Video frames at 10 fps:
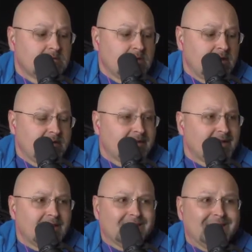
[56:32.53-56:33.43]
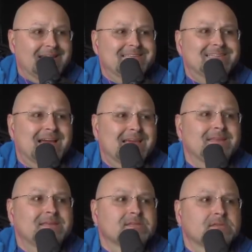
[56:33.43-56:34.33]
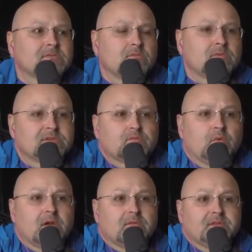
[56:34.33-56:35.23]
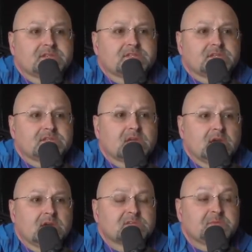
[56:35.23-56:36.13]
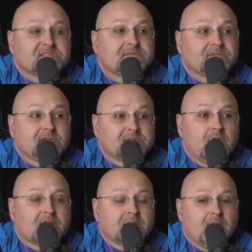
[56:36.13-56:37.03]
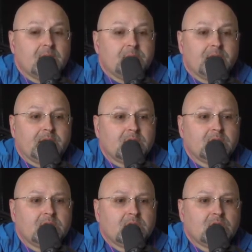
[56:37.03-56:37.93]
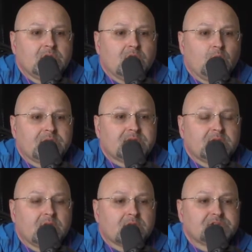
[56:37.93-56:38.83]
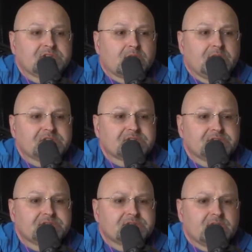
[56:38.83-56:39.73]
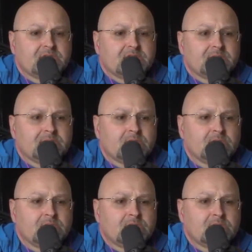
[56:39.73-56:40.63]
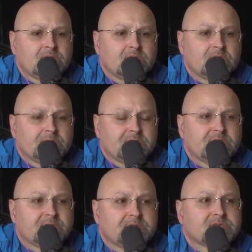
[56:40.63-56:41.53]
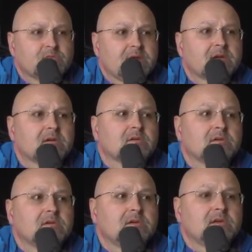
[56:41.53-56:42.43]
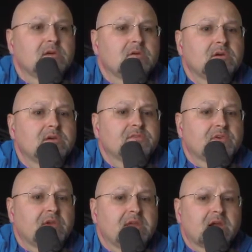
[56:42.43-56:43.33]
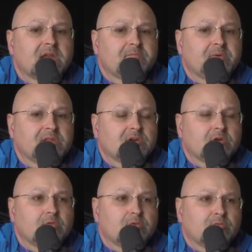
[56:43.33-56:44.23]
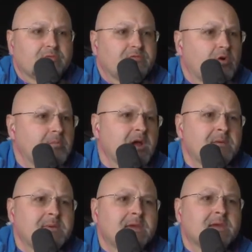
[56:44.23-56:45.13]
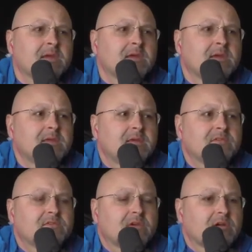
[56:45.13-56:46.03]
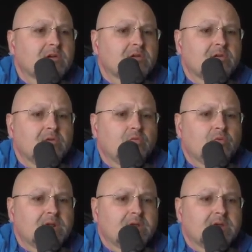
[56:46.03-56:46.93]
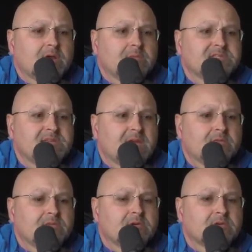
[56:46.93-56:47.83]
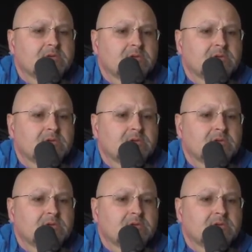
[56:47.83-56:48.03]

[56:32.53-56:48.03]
in the late 1990s is where this is specifically talking about, but you know, with the younger generations, um, I'm curious where is there any kind of political reform coming? Is there what comes down the